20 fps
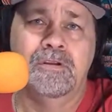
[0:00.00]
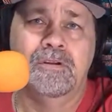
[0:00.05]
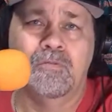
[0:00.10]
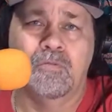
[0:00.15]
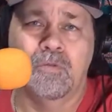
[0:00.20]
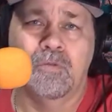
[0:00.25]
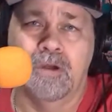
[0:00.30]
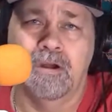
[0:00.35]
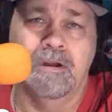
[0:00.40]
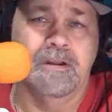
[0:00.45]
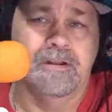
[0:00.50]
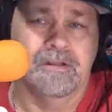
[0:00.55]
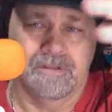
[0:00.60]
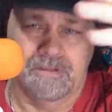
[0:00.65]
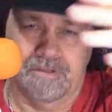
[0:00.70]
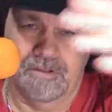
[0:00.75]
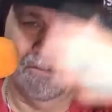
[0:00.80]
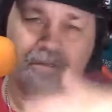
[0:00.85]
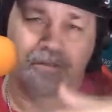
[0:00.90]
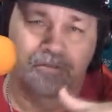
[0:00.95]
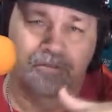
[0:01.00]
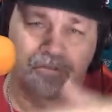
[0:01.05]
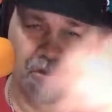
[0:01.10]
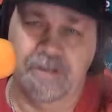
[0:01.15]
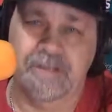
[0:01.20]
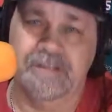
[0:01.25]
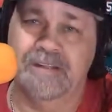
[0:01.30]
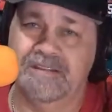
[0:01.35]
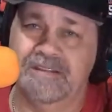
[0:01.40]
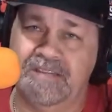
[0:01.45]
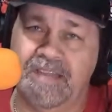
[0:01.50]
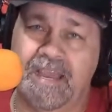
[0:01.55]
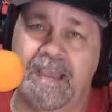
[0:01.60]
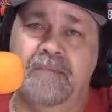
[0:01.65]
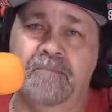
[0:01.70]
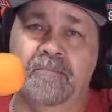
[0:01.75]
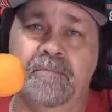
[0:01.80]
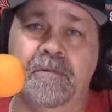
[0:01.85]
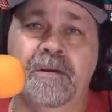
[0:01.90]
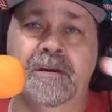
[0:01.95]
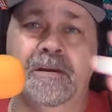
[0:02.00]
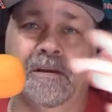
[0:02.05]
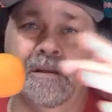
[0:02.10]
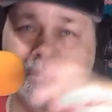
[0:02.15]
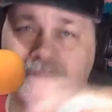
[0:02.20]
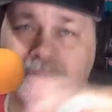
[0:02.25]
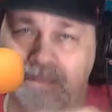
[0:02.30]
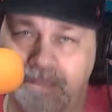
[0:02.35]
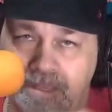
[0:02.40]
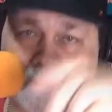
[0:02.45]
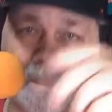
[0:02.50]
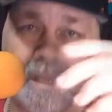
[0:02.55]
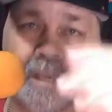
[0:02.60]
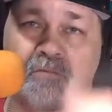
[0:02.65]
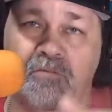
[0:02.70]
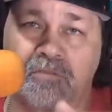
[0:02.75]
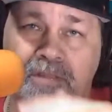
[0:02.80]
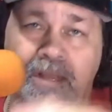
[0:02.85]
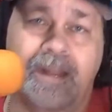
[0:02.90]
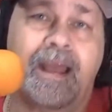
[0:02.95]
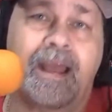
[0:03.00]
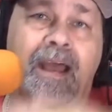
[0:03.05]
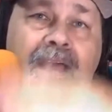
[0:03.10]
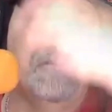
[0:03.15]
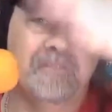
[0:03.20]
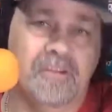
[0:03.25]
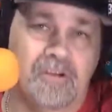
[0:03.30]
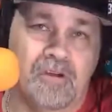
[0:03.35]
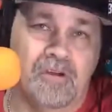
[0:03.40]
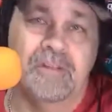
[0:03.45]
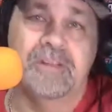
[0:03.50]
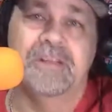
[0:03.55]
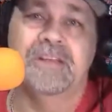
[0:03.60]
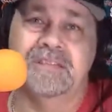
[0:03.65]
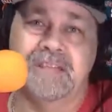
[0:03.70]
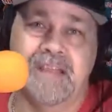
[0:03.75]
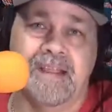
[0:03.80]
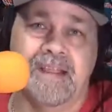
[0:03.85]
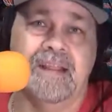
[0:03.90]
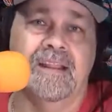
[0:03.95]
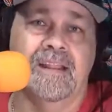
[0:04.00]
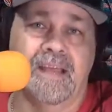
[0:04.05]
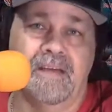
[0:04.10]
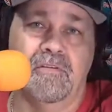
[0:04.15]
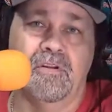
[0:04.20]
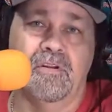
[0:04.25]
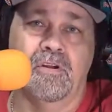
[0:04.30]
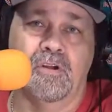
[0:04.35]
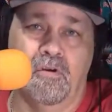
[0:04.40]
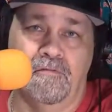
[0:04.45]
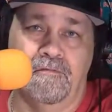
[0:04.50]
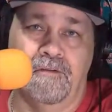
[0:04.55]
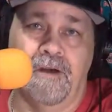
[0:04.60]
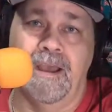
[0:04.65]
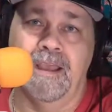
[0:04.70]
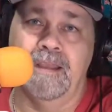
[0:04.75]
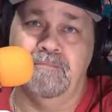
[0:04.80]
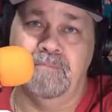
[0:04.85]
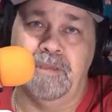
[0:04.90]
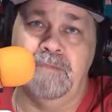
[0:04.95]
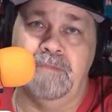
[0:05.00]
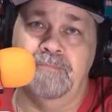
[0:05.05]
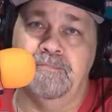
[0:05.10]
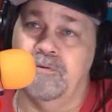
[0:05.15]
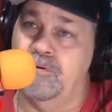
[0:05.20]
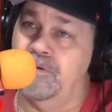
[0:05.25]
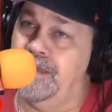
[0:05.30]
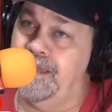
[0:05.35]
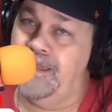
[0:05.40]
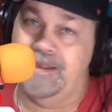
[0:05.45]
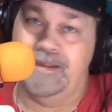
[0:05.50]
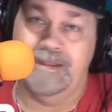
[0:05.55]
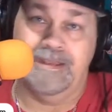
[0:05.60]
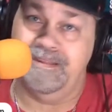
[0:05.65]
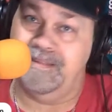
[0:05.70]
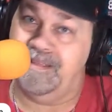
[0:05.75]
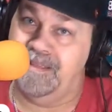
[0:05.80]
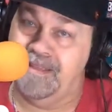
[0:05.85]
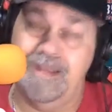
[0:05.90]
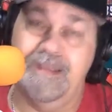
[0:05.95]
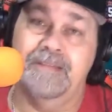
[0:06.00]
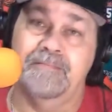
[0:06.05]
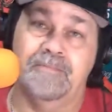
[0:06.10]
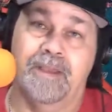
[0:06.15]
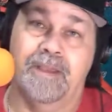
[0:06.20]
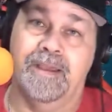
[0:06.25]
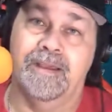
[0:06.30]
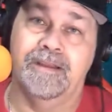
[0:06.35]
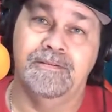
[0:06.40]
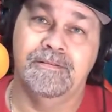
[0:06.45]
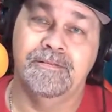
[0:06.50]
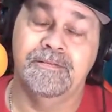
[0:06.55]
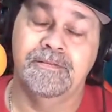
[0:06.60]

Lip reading: where you look at the tape, he would then have to go to the second level to go find people, and he did it, man.